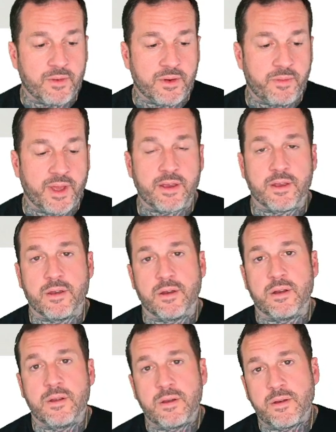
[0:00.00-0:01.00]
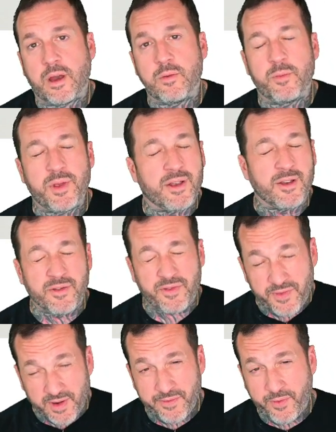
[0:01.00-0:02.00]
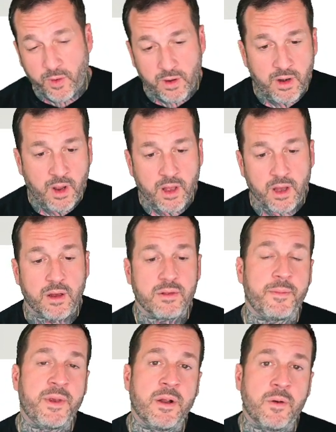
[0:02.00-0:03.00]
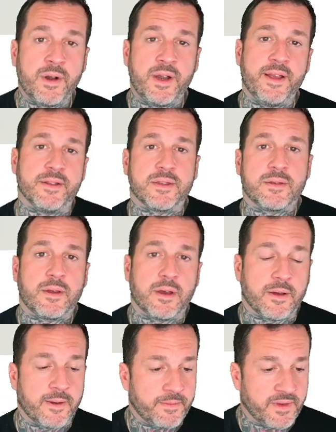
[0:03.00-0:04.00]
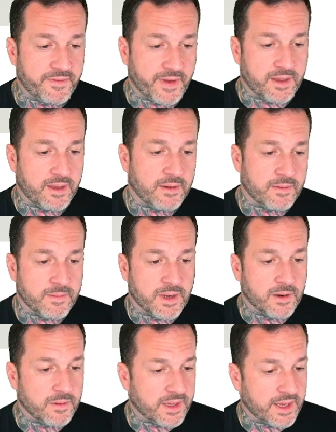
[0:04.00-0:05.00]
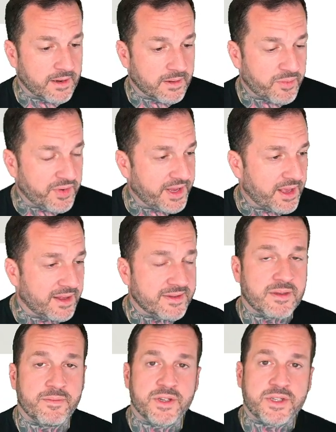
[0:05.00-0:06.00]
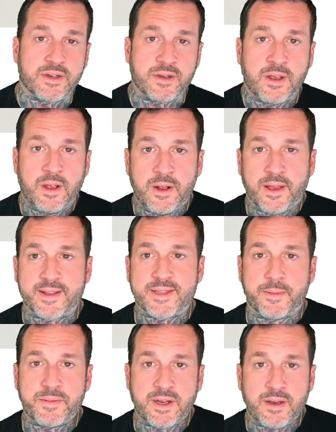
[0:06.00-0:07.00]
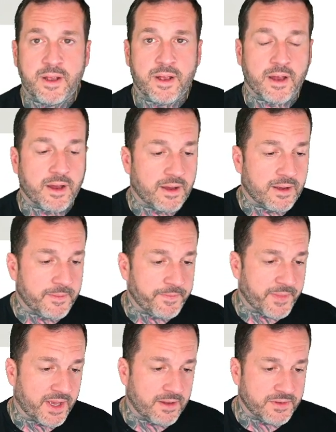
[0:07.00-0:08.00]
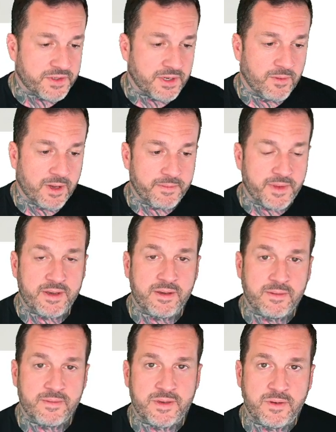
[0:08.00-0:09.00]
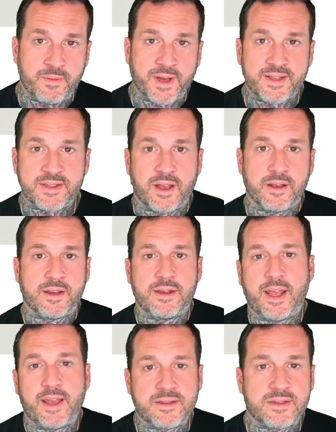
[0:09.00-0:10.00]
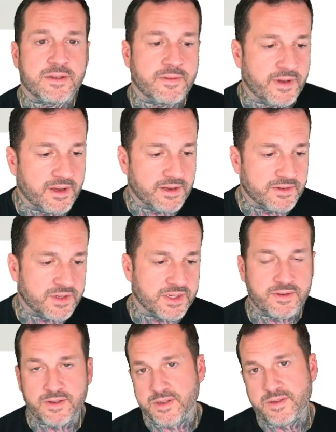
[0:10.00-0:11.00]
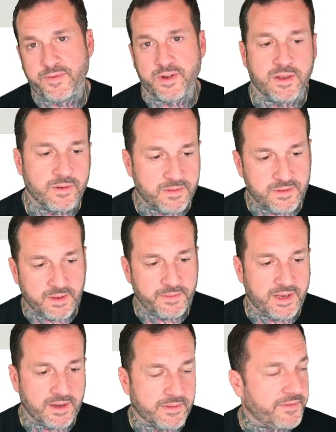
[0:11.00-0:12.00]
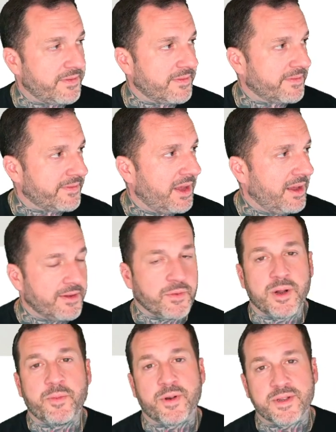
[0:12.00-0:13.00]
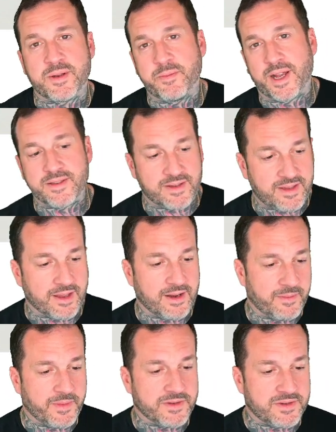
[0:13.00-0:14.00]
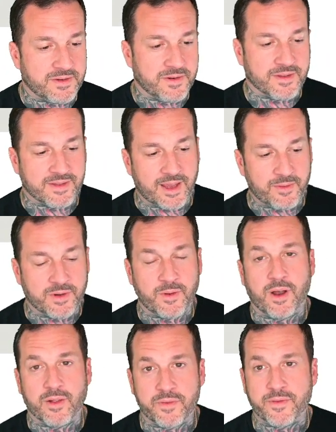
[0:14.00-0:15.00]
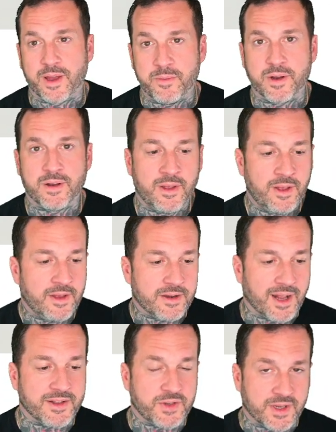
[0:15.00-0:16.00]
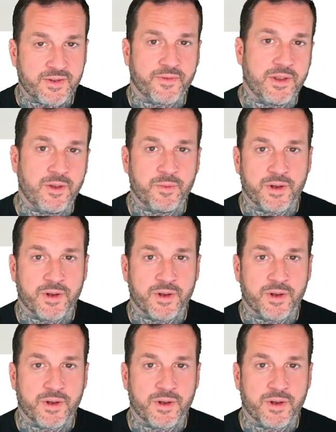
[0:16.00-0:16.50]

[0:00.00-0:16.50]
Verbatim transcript: I would make a good I would be a good fit for, uh, let me know what it is. Um, if I can, you know, get a pre-con submission accepted, um, I'll show up and do my song and dance uh, just just for you. I mean, if, if one person buys a ticket, I'm not sure that that would qualify, but. Not just for you,